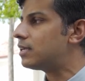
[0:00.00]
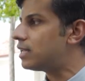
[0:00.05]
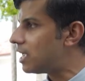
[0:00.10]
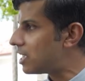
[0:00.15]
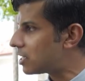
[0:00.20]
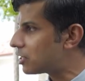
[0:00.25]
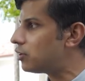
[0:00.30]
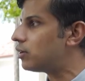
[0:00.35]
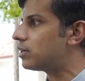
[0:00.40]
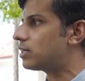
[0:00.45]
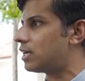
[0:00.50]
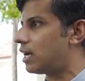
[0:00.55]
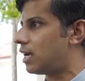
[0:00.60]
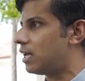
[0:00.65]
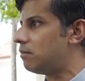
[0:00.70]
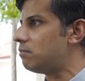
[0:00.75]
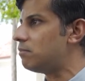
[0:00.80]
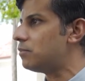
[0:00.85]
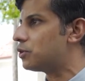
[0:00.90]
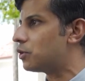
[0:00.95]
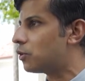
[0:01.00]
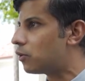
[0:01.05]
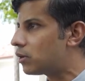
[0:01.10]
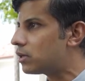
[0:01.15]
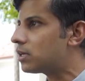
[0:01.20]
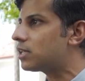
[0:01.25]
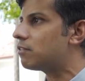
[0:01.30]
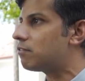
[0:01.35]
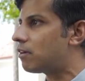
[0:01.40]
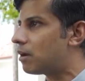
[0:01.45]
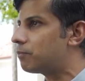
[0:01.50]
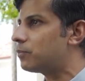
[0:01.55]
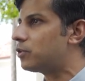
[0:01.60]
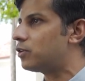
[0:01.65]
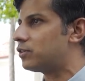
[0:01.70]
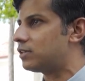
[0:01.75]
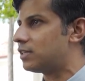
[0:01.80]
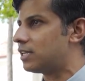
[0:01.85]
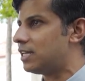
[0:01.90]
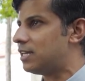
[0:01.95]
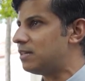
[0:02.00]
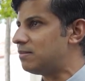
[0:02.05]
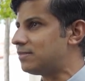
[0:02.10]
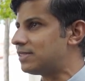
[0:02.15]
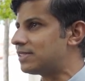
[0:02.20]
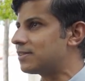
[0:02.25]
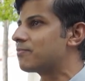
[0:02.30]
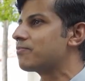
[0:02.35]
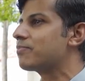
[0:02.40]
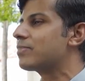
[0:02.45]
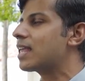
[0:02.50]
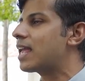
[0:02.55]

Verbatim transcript: take your time, don't give up your dreams